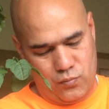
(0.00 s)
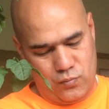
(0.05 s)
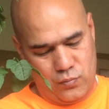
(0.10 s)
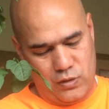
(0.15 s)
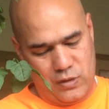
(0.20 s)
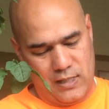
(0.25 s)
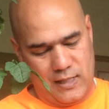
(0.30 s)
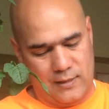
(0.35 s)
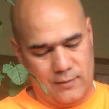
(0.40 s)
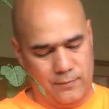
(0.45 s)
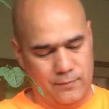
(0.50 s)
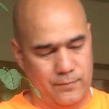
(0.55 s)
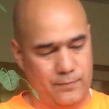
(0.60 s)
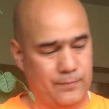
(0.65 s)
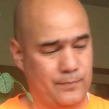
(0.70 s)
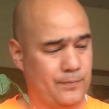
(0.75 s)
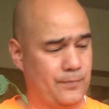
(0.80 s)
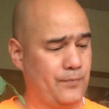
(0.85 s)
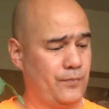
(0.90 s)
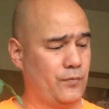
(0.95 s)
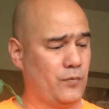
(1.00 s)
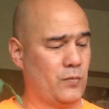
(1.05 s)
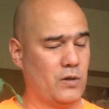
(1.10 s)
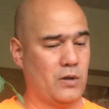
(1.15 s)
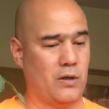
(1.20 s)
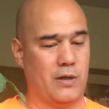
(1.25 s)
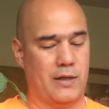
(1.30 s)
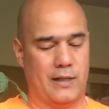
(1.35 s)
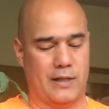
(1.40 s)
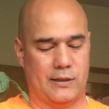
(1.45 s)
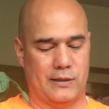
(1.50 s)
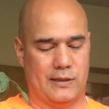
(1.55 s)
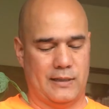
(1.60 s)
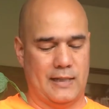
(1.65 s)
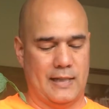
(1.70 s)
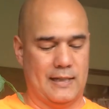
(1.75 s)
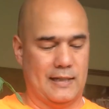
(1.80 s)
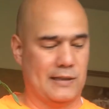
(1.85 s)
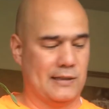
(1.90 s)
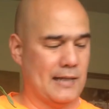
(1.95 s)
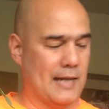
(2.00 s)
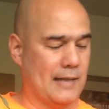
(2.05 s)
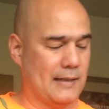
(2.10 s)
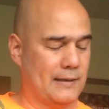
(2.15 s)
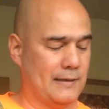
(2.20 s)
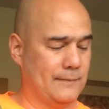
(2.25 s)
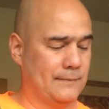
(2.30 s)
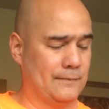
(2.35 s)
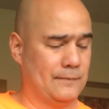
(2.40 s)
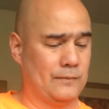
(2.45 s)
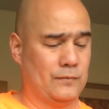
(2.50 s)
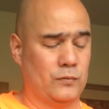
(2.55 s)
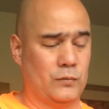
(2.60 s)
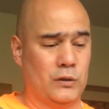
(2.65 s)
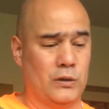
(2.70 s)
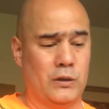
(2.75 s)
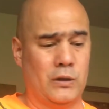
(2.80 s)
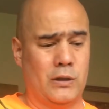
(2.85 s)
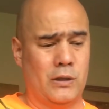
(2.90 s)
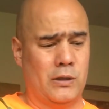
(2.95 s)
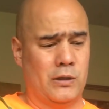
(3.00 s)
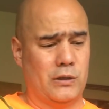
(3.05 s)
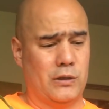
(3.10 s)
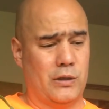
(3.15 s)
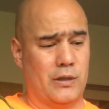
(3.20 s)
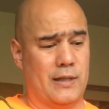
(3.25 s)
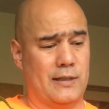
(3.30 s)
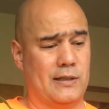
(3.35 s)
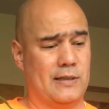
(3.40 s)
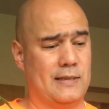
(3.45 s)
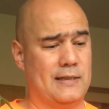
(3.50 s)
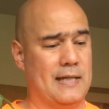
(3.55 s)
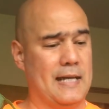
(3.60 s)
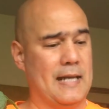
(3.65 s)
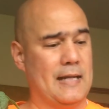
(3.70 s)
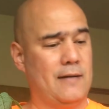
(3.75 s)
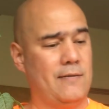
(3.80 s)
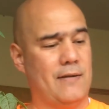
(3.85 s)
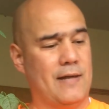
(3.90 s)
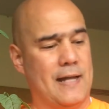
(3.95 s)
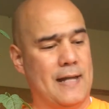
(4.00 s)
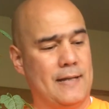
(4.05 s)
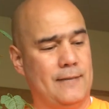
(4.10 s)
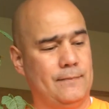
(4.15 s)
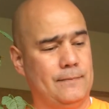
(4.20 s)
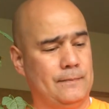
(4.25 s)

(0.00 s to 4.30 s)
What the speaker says: 10. All right, 10 exactly. So that's 10 of that.